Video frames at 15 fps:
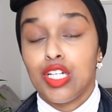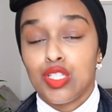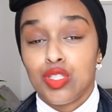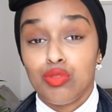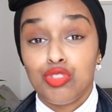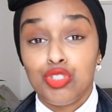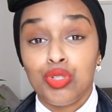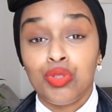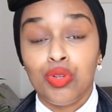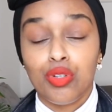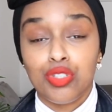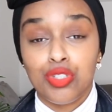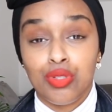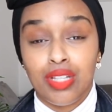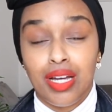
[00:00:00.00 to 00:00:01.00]
So do
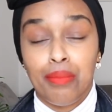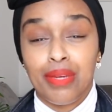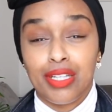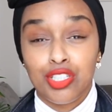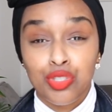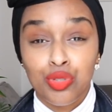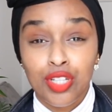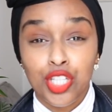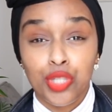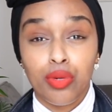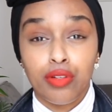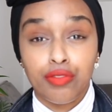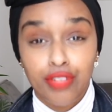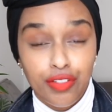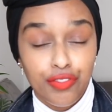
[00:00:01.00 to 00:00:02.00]
not do that. Make sure that you
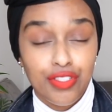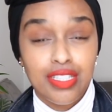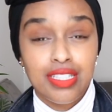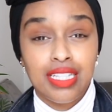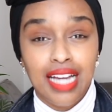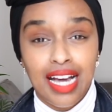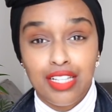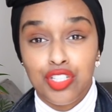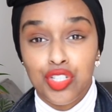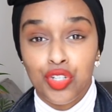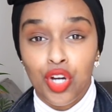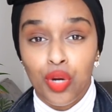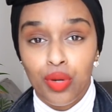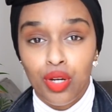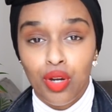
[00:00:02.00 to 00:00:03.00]
are referencing as you
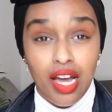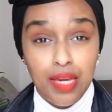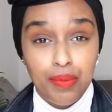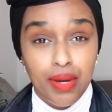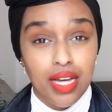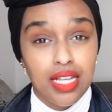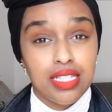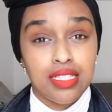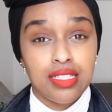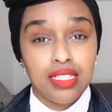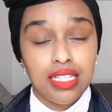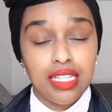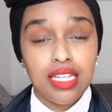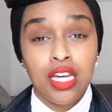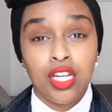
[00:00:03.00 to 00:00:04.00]
go along. I
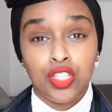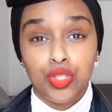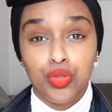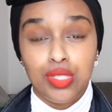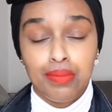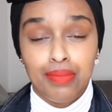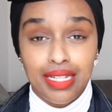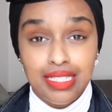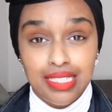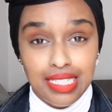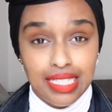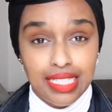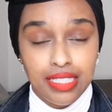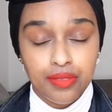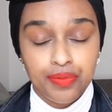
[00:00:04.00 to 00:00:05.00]
personally use
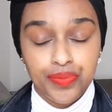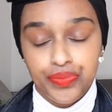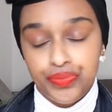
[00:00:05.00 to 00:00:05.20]
Mendeley,